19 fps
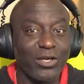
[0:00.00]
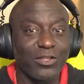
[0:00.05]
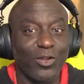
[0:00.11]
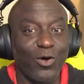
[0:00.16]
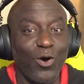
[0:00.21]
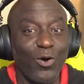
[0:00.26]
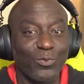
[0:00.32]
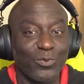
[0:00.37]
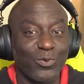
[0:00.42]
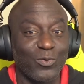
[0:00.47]

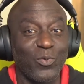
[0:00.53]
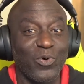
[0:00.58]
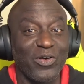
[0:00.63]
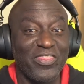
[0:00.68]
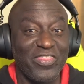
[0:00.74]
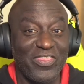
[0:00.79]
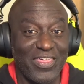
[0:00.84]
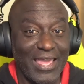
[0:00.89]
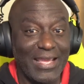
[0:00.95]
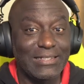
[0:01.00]
along with
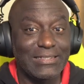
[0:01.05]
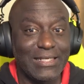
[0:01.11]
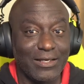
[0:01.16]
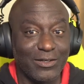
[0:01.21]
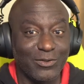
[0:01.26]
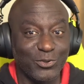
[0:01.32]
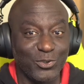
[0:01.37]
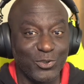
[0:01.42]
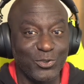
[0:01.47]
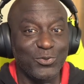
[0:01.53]
what they
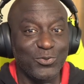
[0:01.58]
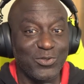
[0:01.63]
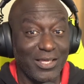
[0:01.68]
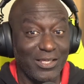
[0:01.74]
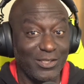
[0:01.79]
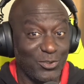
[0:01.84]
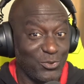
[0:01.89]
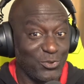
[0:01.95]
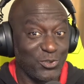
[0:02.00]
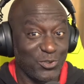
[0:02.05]
tell you that
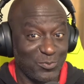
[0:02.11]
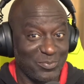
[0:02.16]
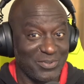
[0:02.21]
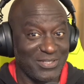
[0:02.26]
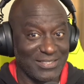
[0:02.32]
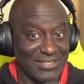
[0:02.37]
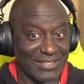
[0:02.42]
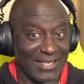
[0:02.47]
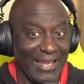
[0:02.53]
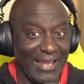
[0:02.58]
you should be
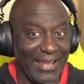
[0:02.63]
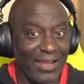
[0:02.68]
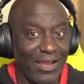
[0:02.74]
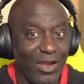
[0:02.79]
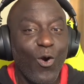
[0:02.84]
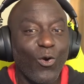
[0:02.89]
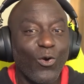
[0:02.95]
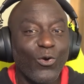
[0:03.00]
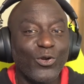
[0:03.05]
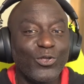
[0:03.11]
saying?
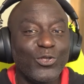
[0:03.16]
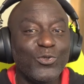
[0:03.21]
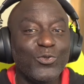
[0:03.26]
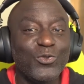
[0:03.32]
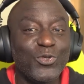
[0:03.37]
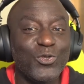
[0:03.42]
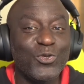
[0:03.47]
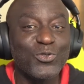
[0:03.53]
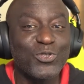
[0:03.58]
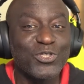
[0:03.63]
Or are you
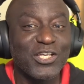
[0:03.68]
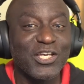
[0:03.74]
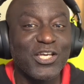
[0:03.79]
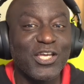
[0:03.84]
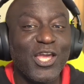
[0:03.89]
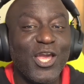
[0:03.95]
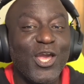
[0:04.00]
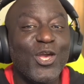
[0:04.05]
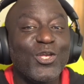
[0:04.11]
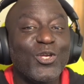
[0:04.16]
using
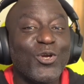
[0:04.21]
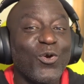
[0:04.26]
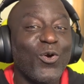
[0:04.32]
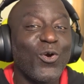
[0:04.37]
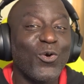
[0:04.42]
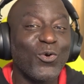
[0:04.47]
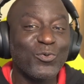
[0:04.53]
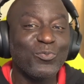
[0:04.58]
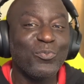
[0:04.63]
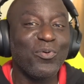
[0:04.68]
your
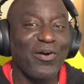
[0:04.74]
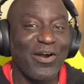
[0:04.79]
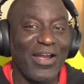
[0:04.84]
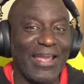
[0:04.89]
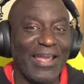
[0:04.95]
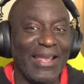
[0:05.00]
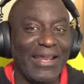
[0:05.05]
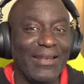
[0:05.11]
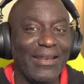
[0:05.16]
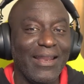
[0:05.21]
own
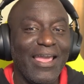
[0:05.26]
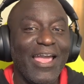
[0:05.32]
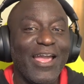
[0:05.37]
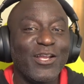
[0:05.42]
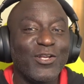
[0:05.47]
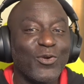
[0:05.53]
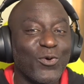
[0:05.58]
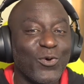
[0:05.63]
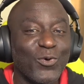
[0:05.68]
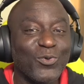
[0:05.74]
brain and
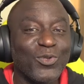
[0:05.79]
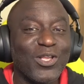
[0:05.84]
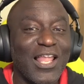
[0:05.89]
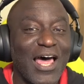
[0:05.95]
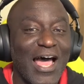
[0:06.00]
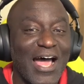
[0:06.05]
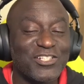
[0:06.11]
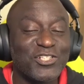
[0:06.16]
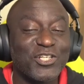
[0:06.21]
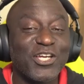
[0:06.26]
your own
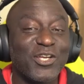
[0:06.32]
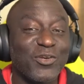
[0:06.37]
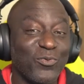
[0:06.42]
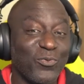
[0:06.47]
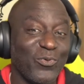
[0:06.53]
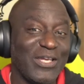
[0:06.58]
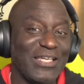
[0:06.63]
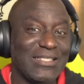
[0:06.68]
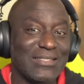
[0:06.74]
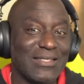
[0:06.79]
logic and
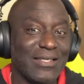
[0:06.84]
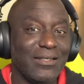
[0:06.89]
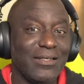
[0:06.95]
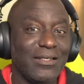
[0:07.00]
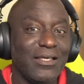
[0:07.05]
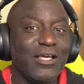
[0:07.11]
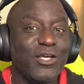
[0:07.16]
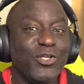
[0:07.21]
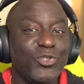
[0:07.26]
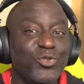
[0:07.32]
reason
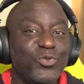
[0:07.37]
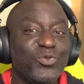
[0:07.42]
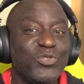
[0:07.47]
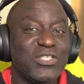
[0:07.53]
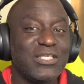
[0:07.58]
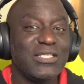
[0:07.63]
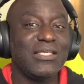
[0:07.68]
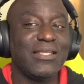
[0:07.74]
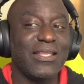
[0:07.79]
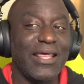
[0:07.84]
to
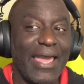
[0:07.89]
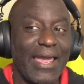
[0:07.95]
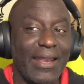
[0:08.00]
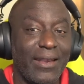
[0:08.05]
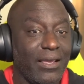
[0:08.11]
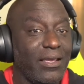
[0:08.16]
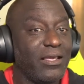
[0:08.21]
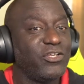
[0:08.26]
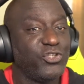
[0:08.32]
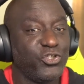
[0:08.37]
see that,
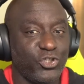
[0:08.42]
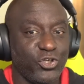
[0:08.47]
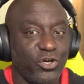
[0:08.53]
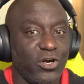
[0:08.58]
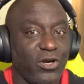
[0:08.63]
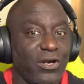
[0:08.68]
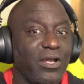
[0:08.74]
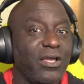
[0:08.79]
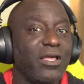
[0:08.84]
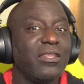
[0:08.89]

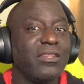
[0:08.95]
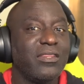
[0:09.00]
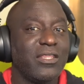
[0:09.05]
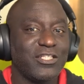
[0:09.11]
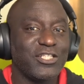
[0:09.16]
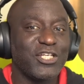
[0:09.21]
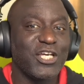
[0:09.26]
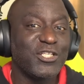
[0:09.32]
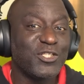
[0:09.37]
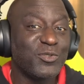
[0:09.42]
sure, they
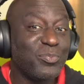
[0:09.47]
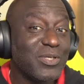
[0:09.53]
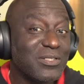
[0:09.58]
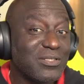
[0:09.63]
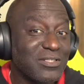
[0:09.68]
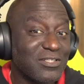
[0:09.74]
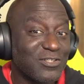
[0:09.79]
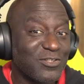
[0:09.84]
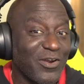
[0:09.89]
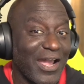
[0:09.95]
changed business
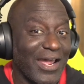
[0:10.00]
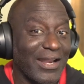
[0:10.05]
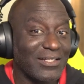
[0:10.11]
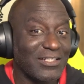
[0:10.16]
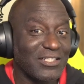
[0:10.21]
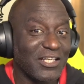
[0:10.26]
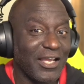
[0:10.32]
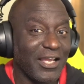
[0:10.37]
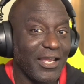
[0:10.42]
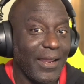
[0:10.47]

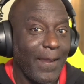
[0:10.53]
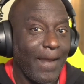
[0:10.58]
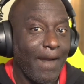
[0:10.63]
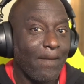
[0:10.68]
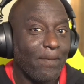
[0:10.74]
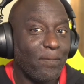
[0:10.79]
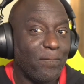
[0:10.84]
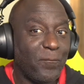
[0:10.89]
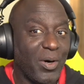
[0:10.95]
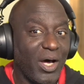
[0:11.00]
strategy,
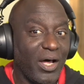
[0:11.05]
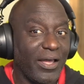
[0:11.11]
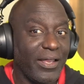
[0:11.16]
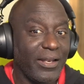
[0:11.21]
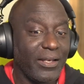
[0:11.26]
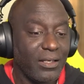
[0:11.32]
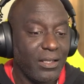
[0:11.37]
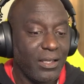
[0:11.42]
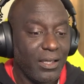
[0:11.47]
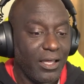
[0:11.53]
but
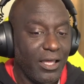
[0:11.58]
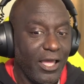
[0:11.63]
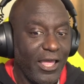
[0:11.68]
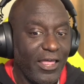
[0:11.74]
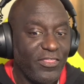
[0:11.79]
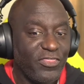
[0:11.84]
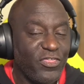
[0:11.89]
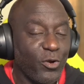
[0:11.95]
they're